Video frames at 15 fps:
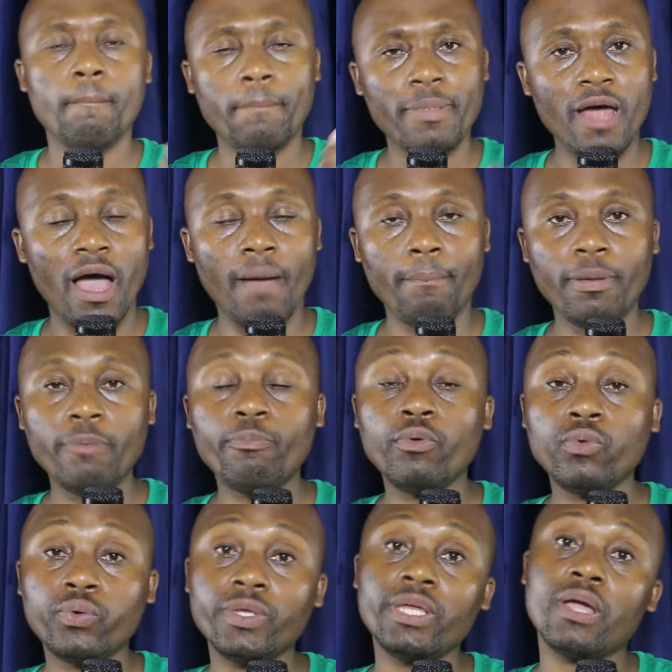There are people
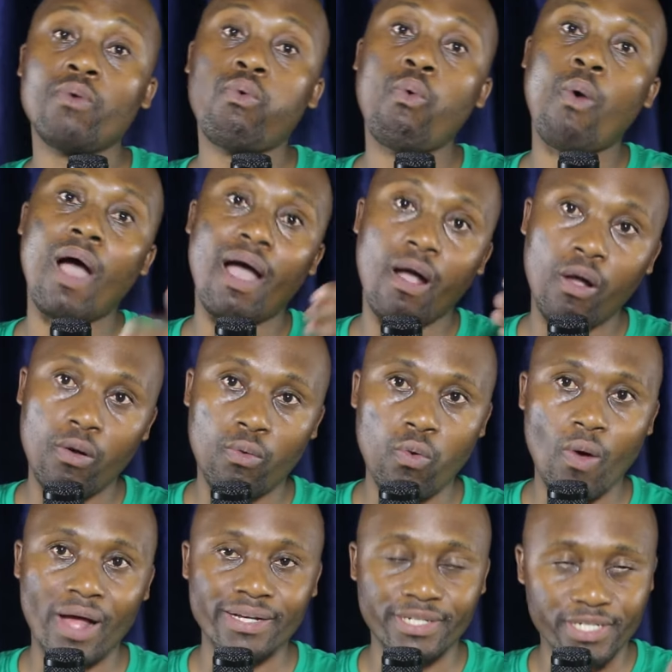here who
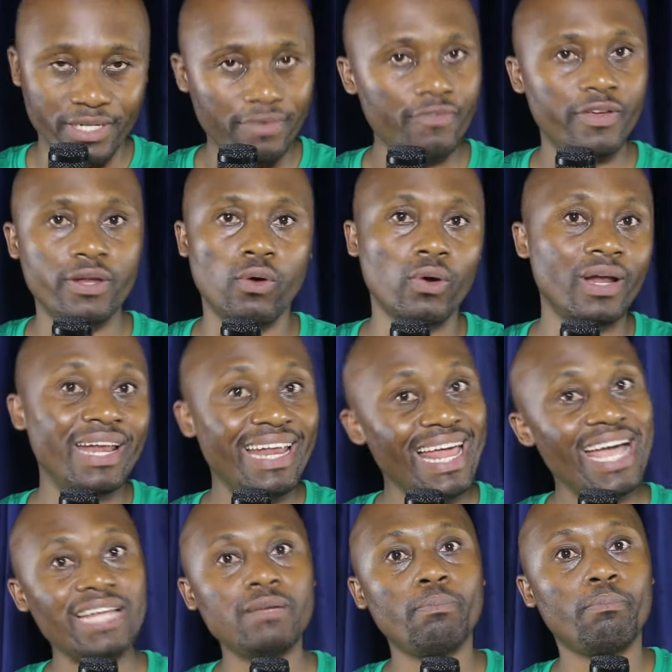are driven or
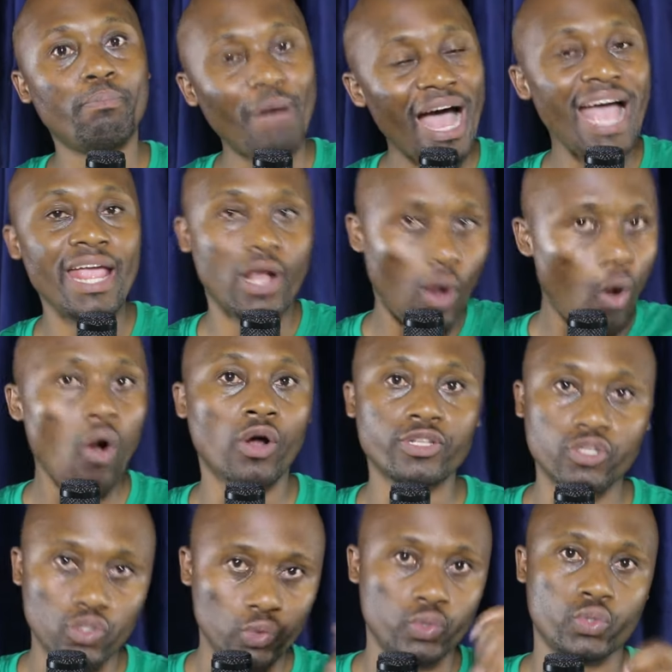led by God
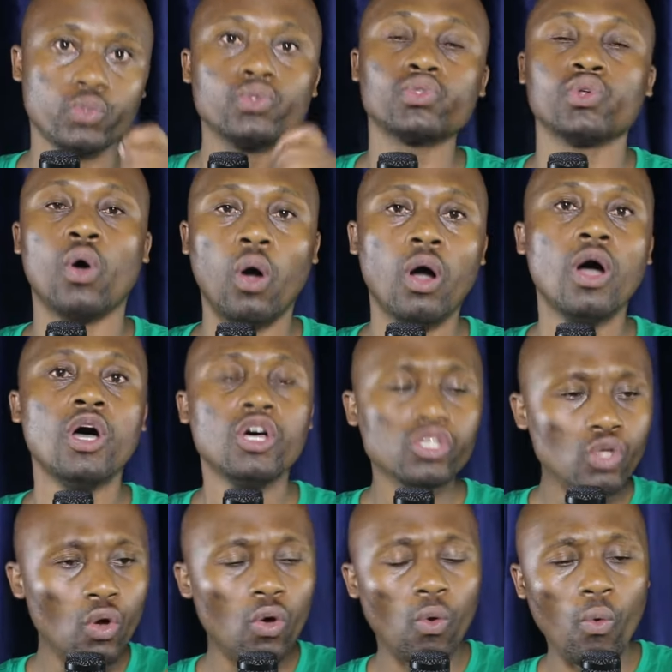to do so.
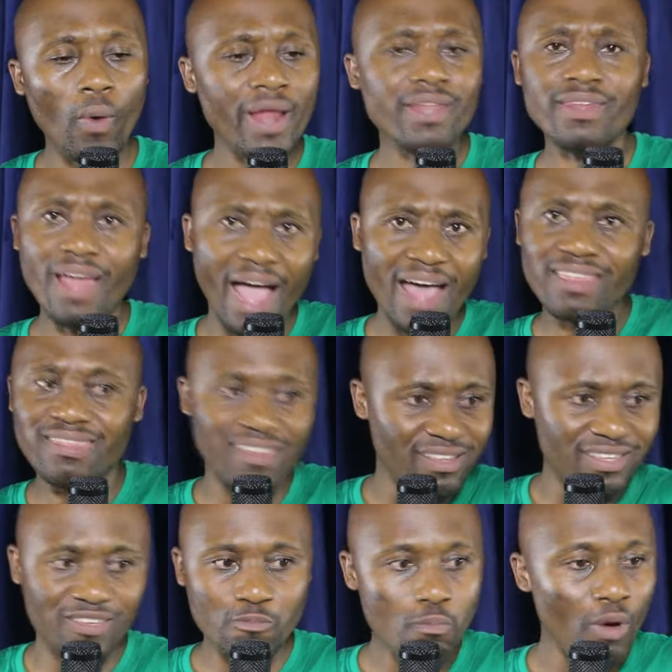So when there are
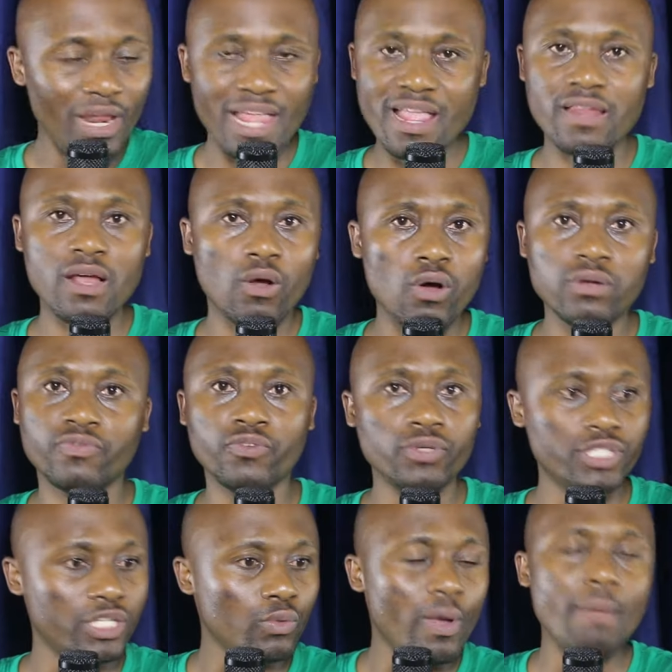this Molanyana
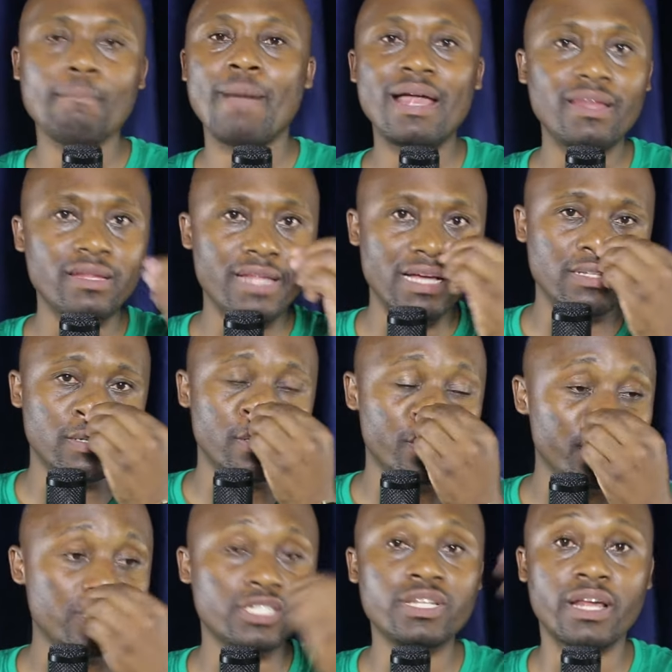confusion where money doesn't
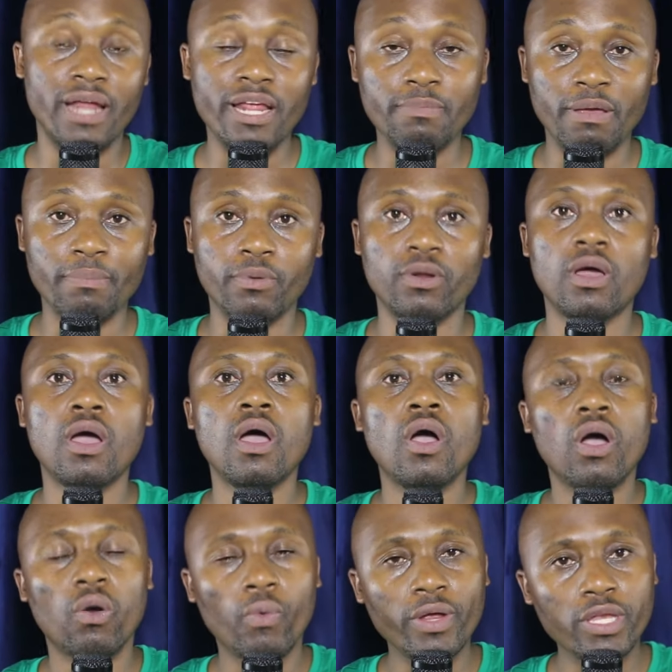reach the right people,
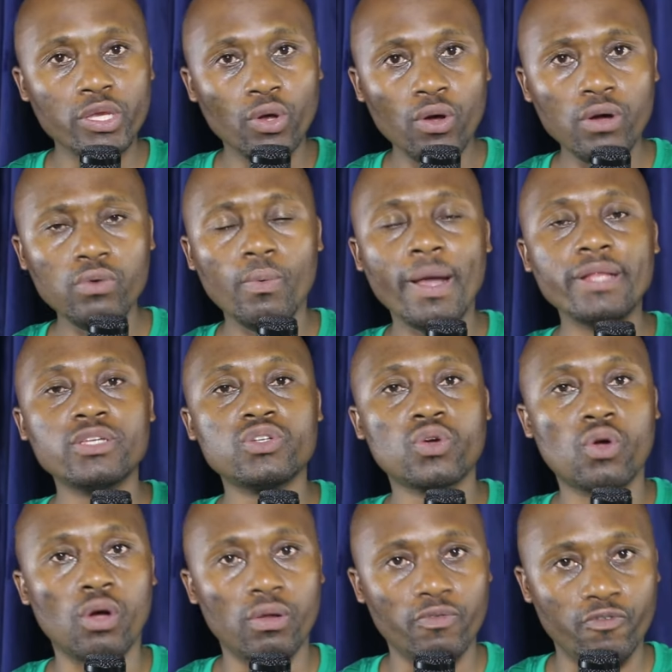we don't want to
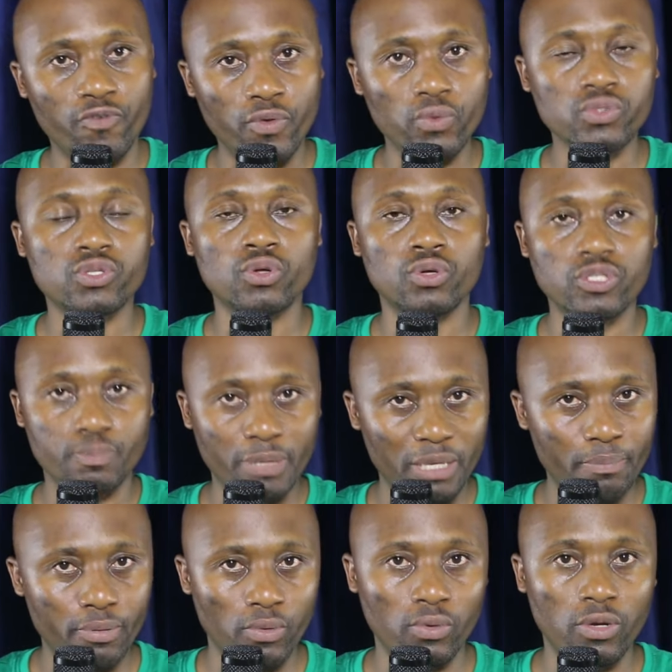confuse those
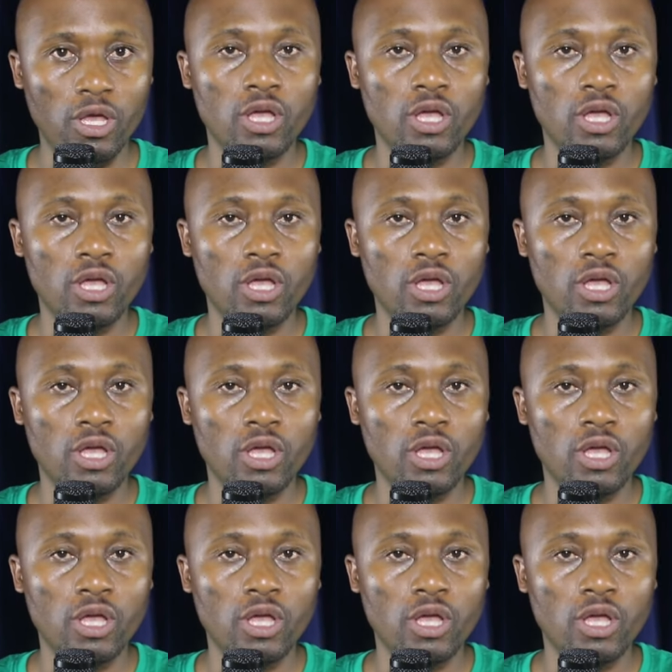people,